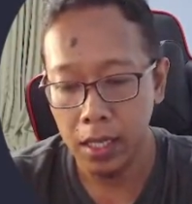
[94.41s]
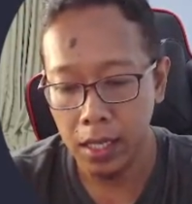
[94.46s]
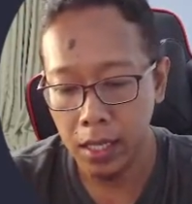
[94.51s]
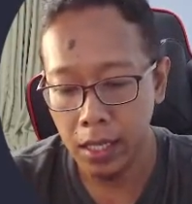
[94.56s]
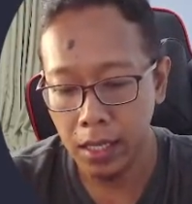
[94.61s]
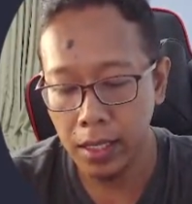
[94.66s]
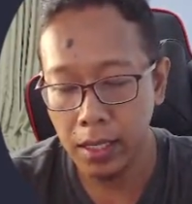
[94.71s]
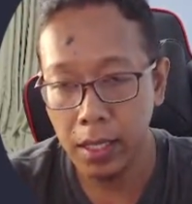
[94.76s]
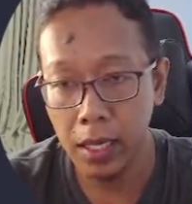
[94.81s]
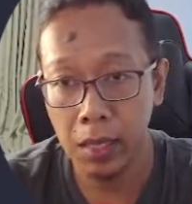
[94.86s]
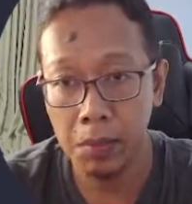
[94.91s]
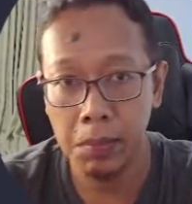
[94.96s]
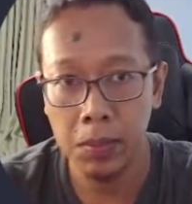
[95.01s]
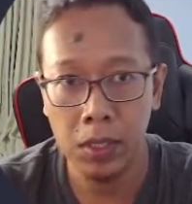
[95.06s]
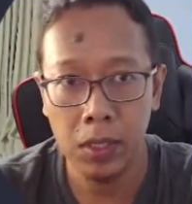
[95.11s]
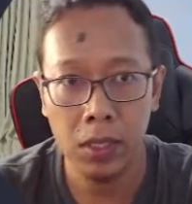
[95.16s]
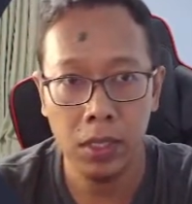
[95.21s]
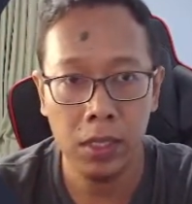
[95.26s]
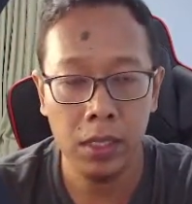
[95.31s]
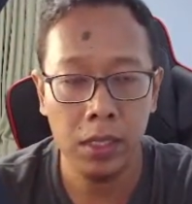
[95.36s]
Here I'm
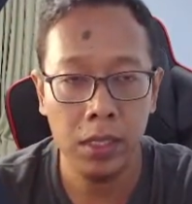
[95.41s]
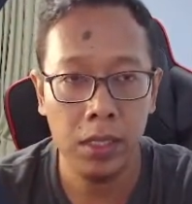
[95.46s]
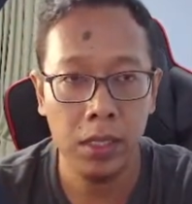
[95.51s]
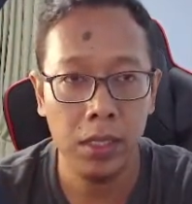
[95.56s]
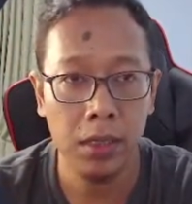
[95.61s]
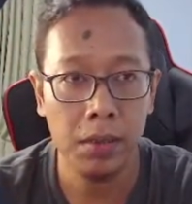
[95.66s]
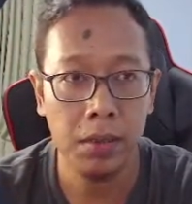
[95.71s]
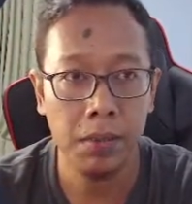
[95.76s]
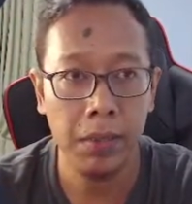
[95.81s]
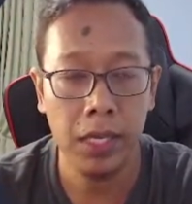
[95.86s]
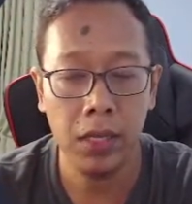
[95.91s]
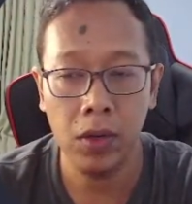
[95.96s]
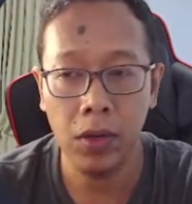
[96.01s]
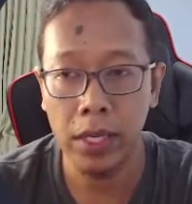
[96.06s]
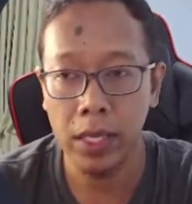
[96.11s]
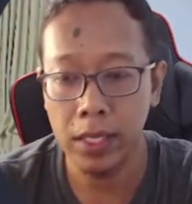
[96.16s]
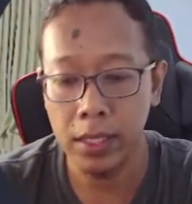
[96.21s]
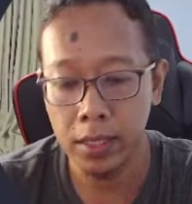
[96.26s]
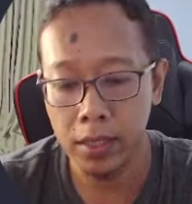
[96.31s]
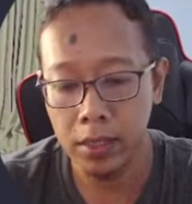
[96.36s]
on the Mac
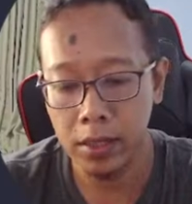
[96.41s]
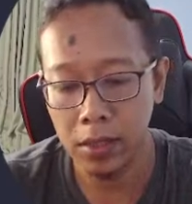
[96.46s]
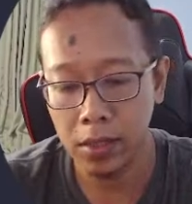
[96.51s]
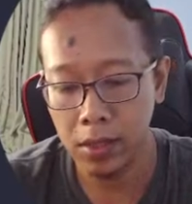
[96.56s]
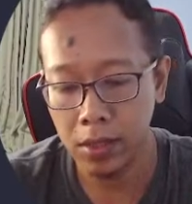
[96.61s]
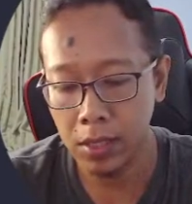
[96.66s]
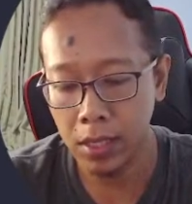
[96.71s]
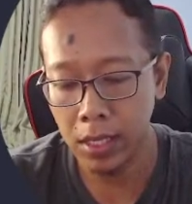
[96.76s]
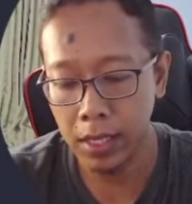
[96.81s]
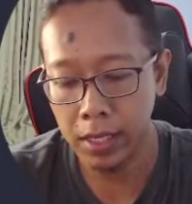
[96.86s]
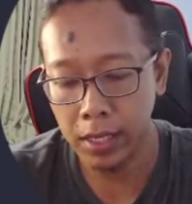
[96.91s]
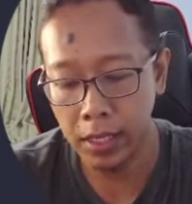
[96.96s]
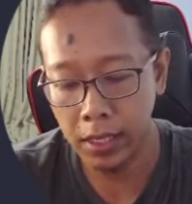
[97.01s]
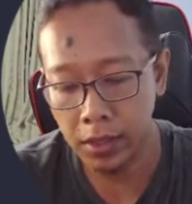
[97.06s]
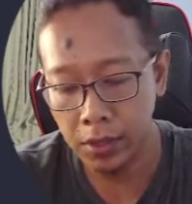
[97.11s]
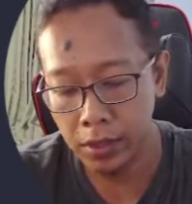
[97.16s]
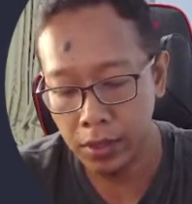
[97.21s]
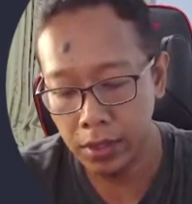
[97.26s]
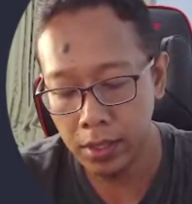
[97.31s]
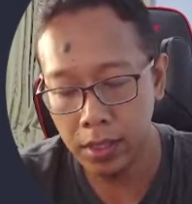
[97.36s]
OS, so I can
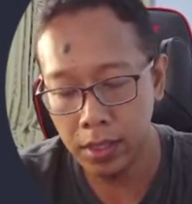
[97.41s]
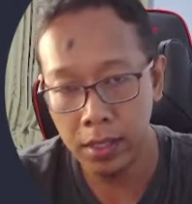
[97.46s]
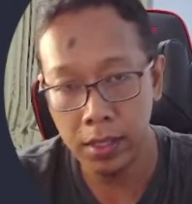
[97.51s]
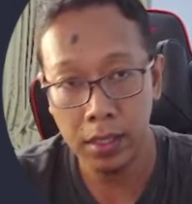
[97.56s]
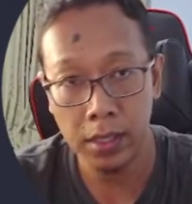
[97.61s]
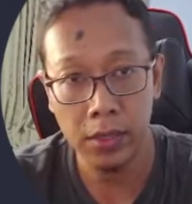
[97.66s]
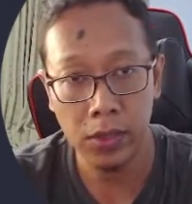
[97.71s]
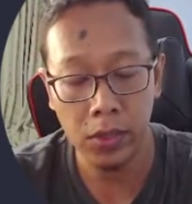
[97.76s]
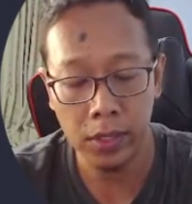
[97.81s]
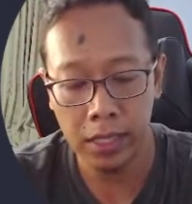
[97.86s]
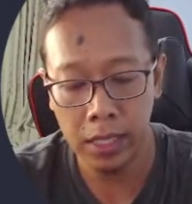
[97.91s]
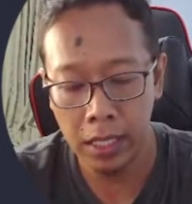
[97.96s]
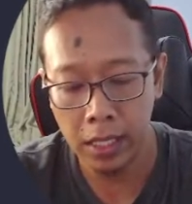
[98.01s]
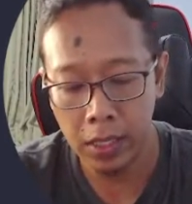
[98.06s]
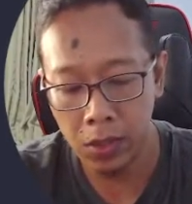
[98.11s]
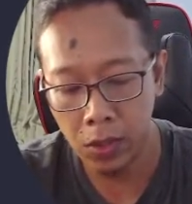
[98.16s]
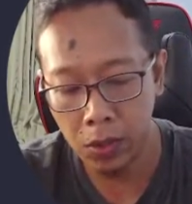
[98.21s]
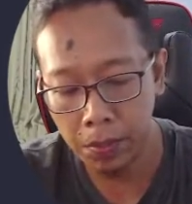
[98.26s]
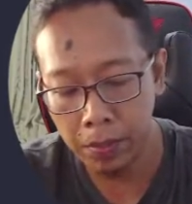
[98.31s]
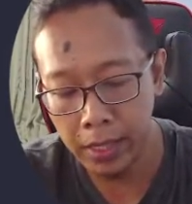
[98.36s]
use the shortcut
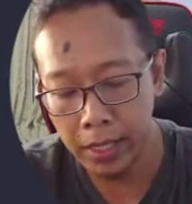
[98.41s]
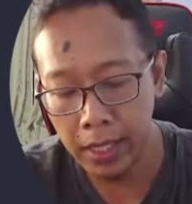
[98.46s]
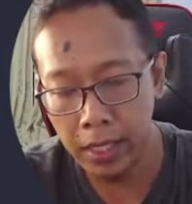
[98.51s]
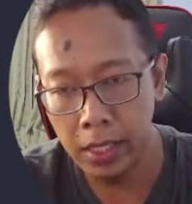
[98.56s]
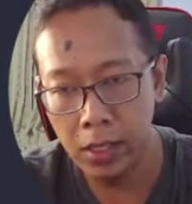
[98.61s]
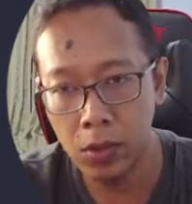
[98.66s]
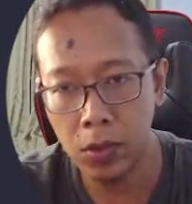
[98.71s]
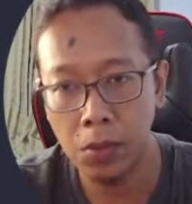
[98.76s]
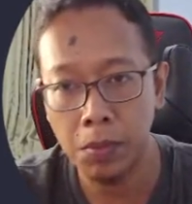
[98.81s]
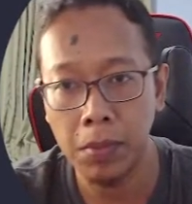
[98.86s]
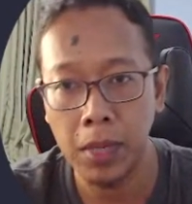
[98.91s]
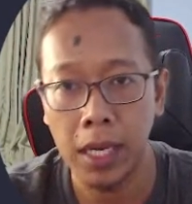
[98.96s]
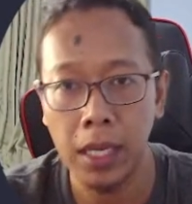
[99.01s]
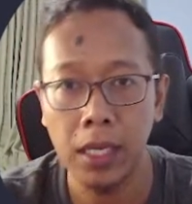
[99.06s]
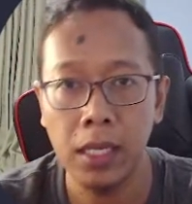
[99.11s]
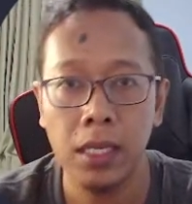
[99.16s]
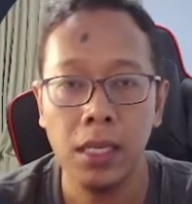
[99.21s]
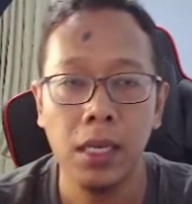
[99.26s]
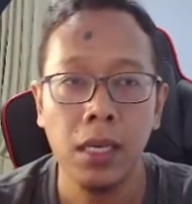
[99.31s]
Command and Comma.